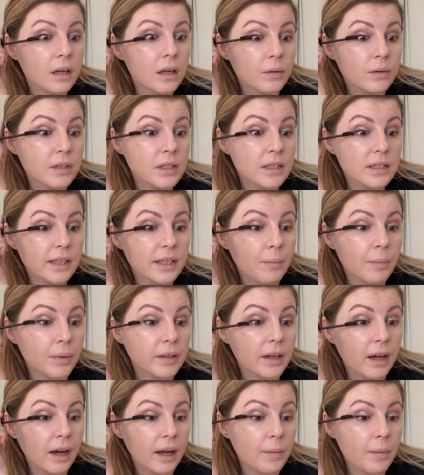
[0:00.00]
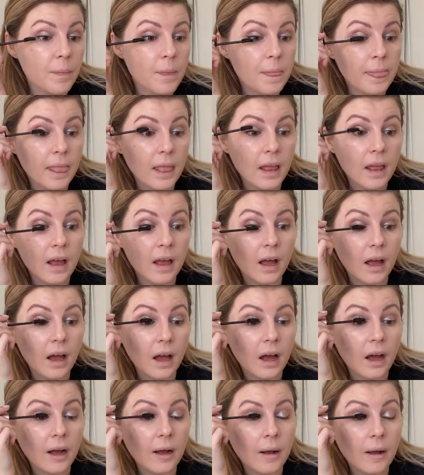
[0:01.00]
it was December time,
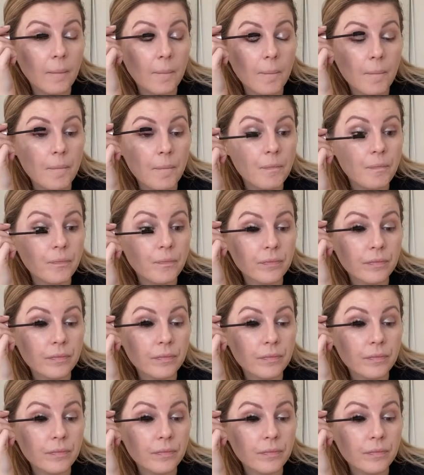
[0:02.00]
um,